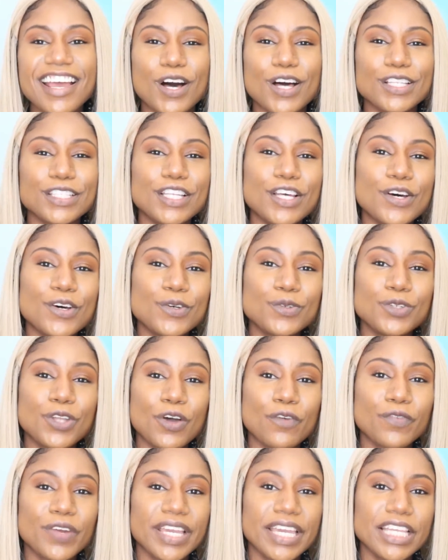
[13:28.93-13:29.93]
Also,
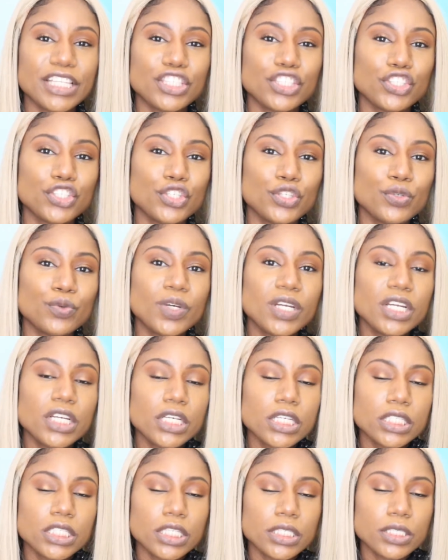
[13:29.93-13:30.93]
don't forget to
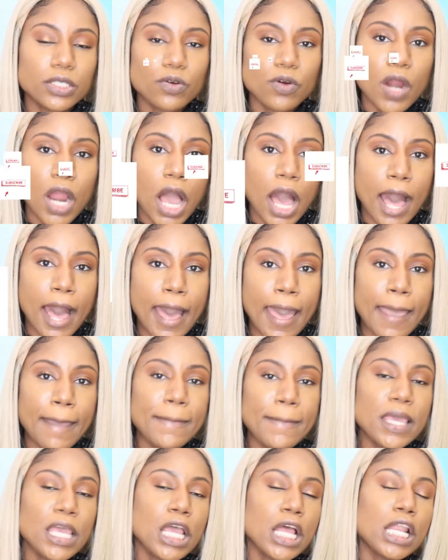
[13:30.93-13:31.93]

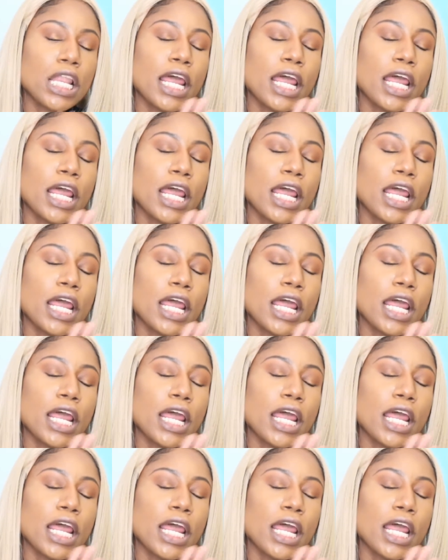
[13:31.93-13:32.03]
subscribe.